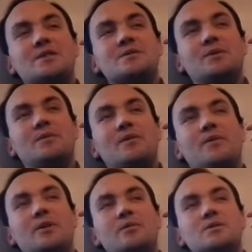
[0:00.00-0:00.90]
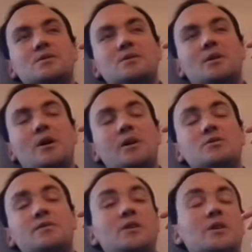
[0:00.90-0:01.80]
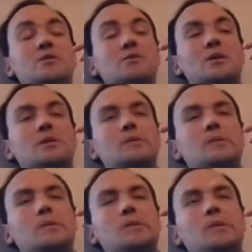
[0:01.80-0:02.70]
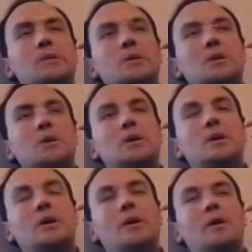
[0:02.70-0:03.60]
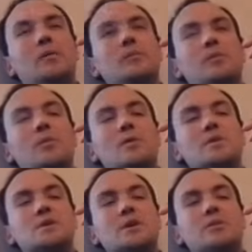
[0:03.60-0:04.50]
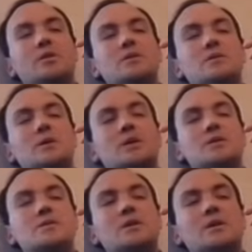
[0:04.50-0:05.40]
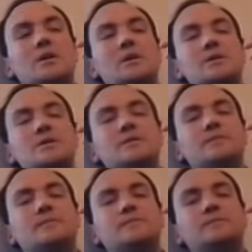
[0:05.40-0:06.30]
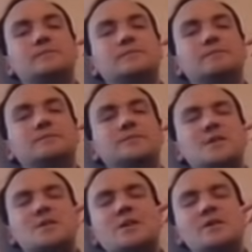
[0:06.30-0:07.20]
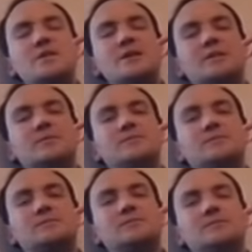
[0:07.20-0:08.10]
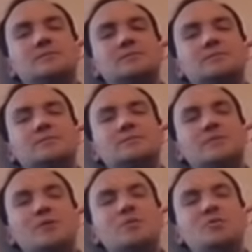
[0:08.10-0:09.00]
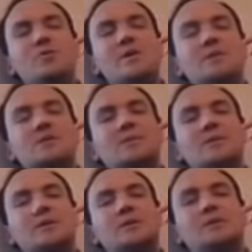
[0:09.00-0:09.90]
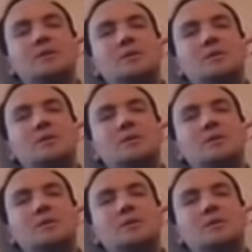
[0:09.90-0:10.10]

That's a bit of a funny question. No, I drifted into it. Um, but once I got into it, I decided I liked it. It's exciting. You're doing something.